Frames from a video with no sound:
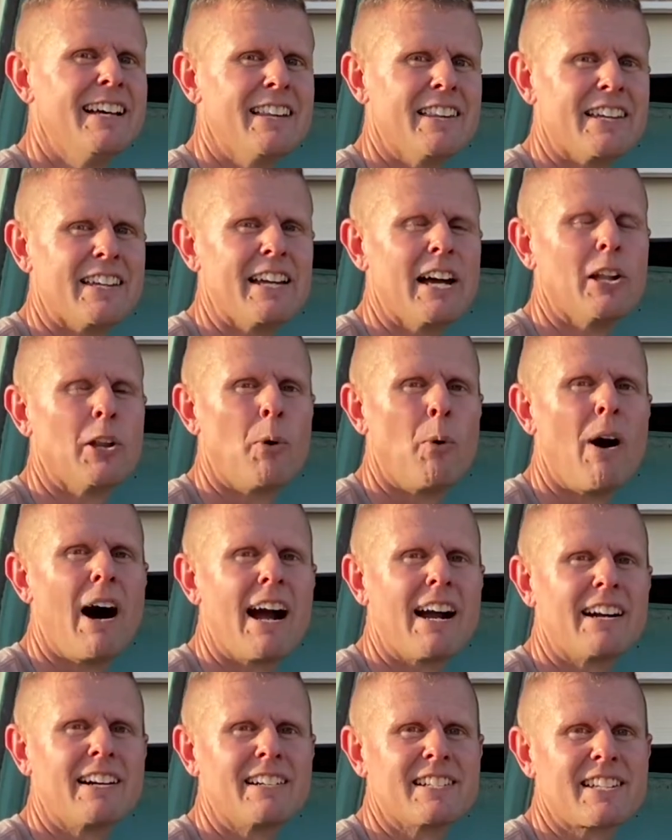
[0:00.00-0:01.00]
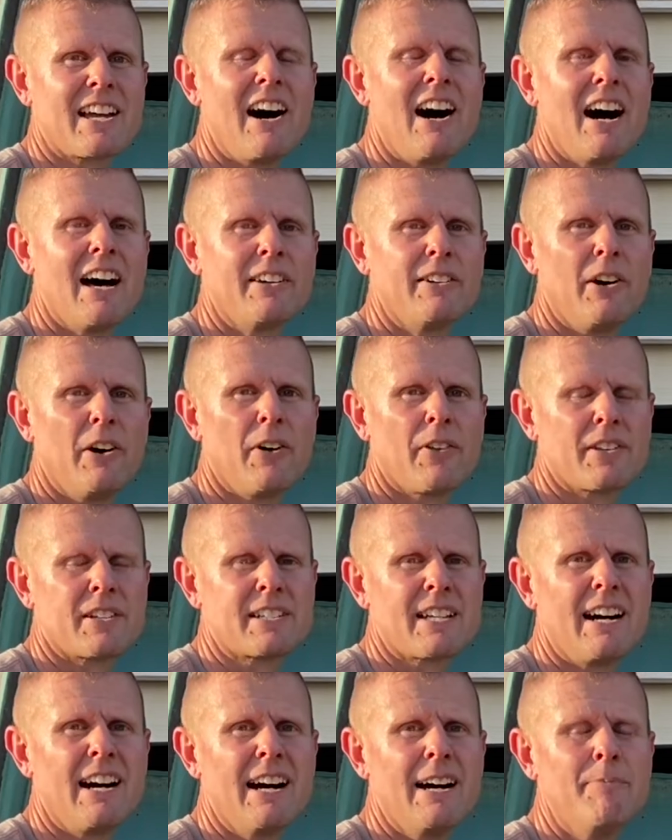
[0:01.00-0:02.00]
the yellow wire is hot all the
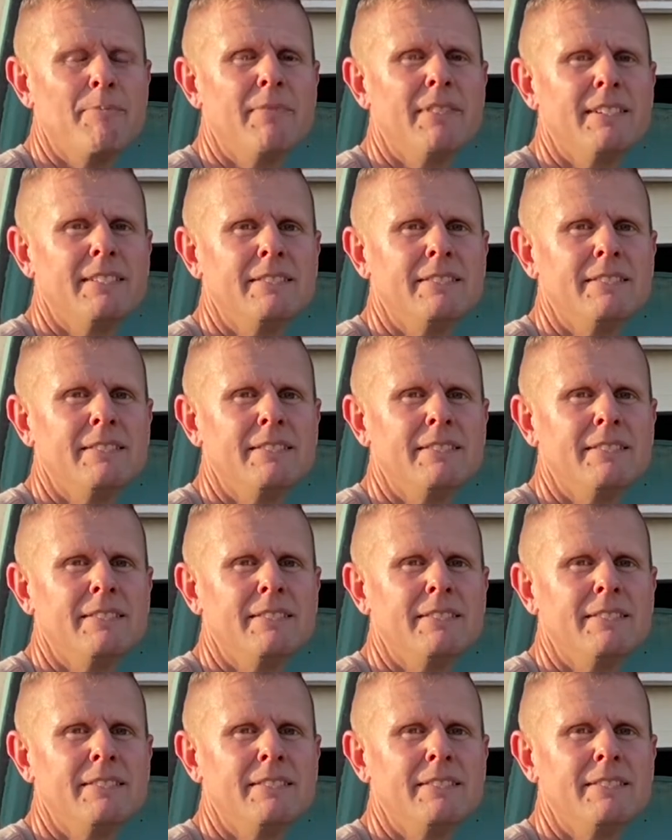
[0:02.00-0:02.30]
time.